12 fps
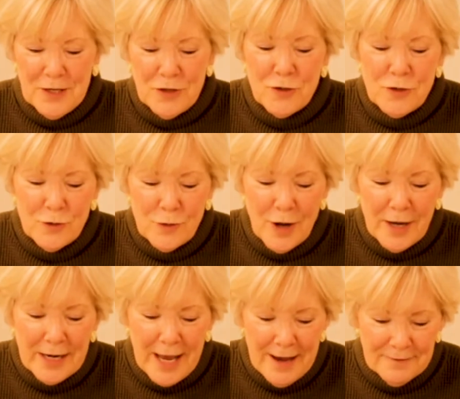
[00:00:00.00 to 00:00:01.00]
you do
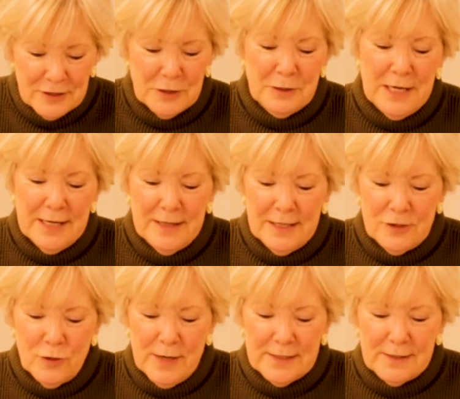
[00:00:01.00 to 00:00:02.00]
not have to get the
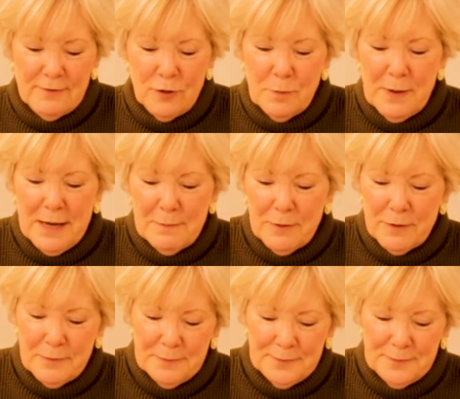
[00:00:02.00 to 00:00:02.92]
transfer paper.